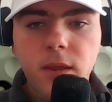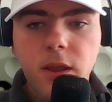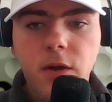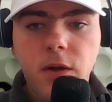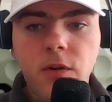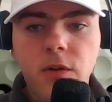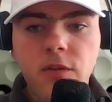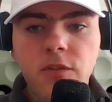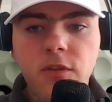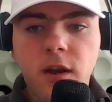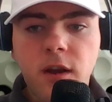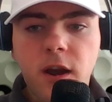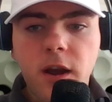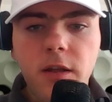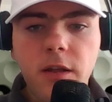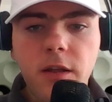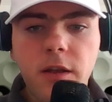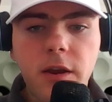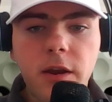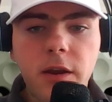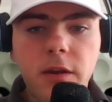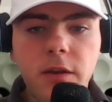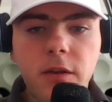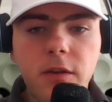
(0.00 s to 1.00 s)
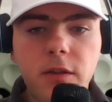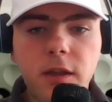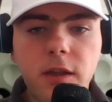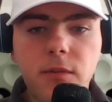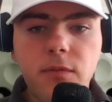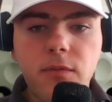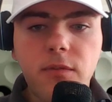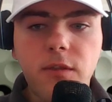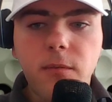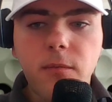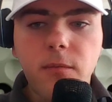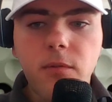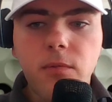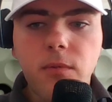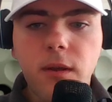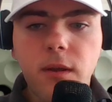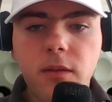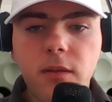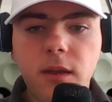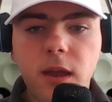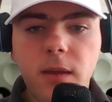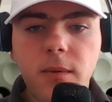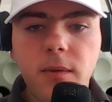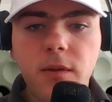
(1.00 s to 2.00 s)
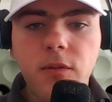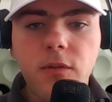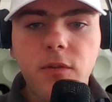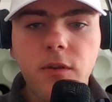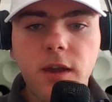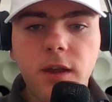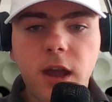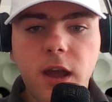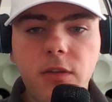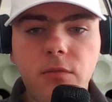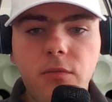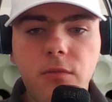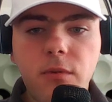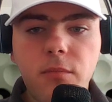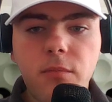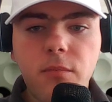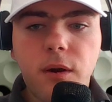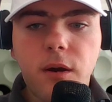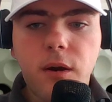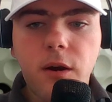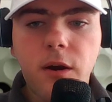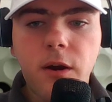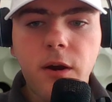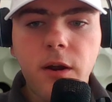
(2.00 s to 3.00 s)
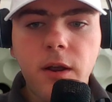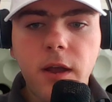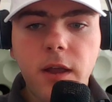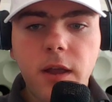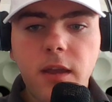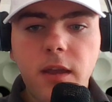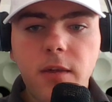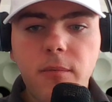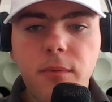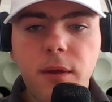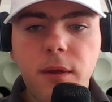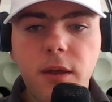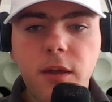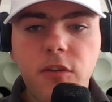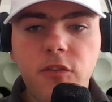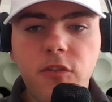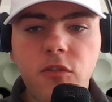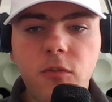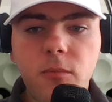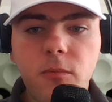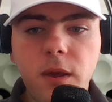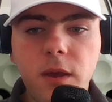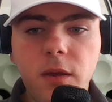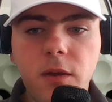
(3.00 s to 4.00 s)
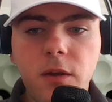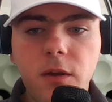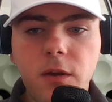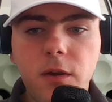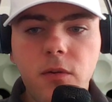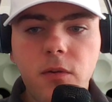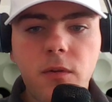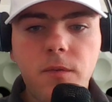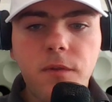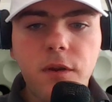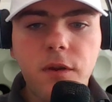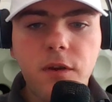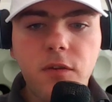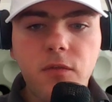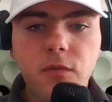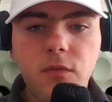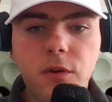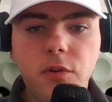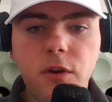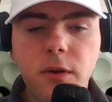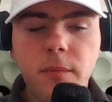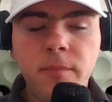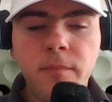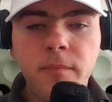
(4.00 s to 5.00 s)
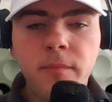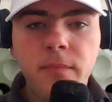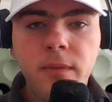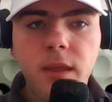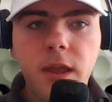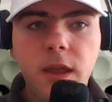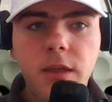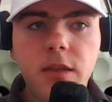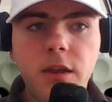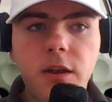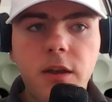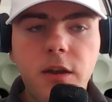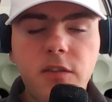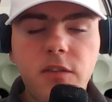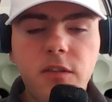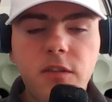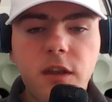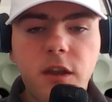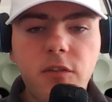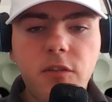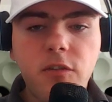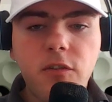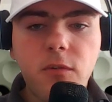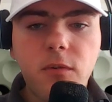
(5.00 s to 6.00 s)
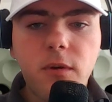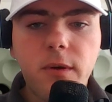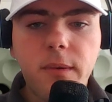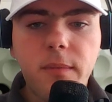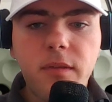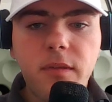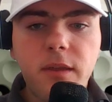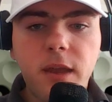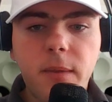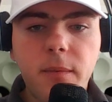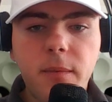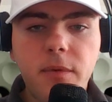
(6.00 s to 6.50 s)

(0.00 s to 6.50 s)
they're also highlighted, they have 7th ranked amateur Catherine Park, and they have Bailey Shoemaker, who finished runner-up at the Augusta National Women's